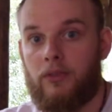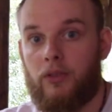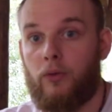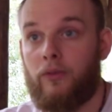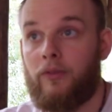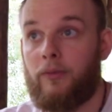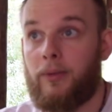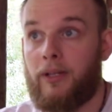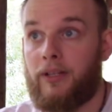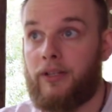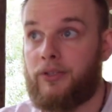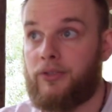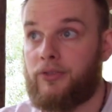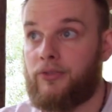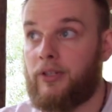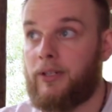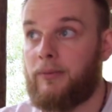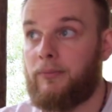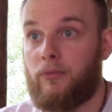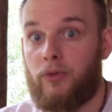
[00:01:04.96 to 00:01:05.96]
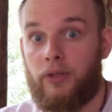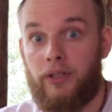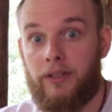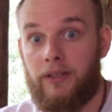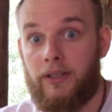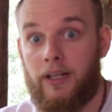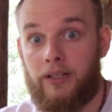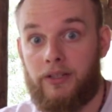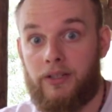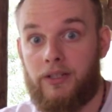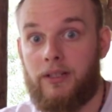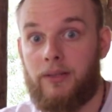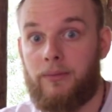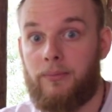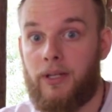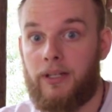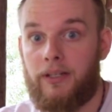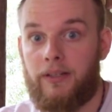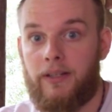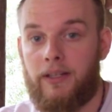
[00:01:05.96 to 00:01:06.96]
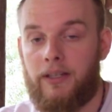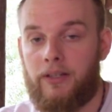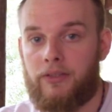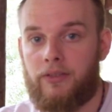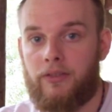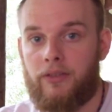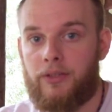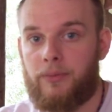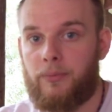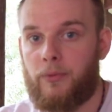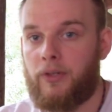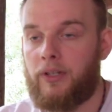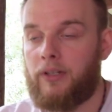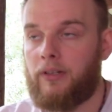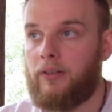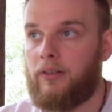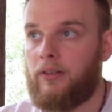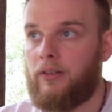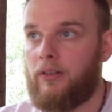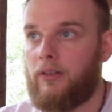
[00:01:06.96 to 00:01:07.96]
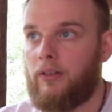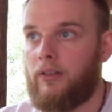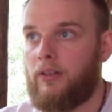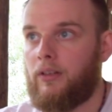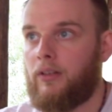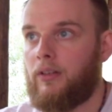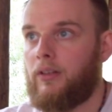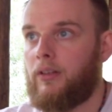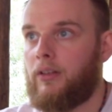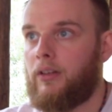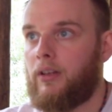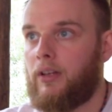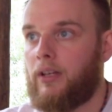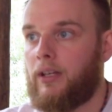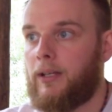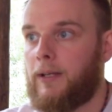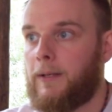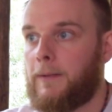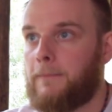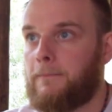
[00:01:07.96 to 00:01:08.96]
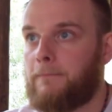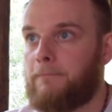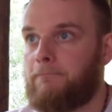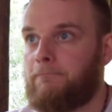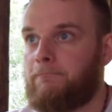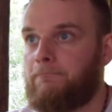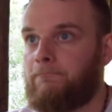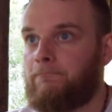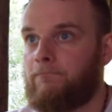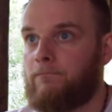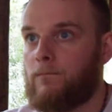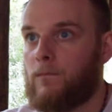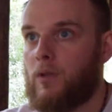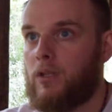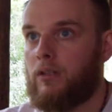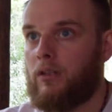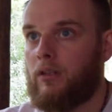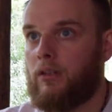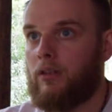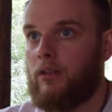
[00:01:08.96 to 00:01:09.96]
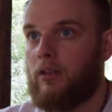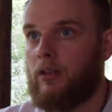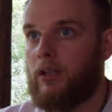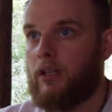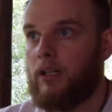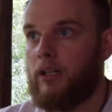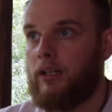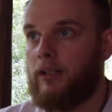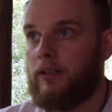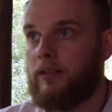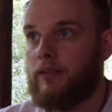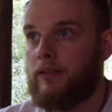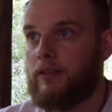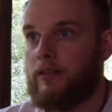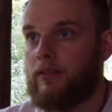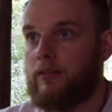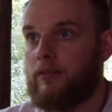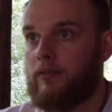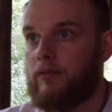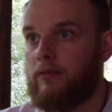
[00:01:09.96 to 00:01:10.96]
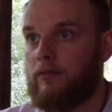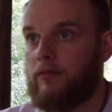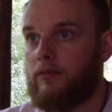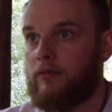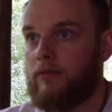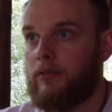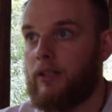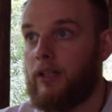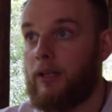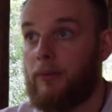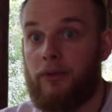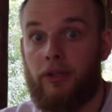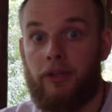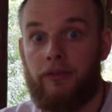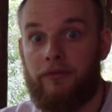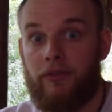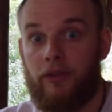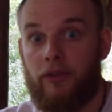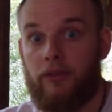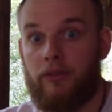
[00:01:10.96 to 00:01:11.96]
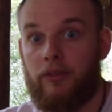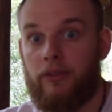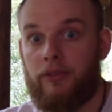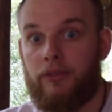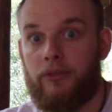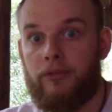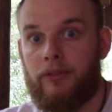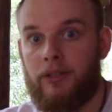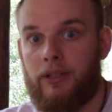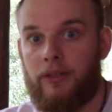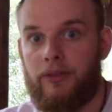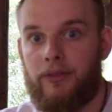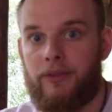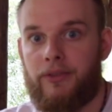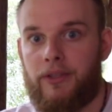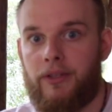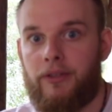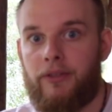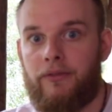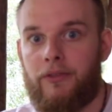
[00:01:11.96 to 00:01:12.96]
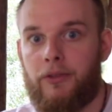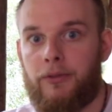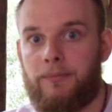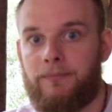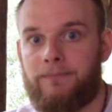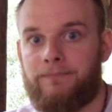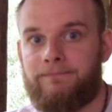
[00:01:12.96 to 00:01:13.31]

over by the stream where he actually did meditation this morning. Um, and yeah, without further ado, here is the interview.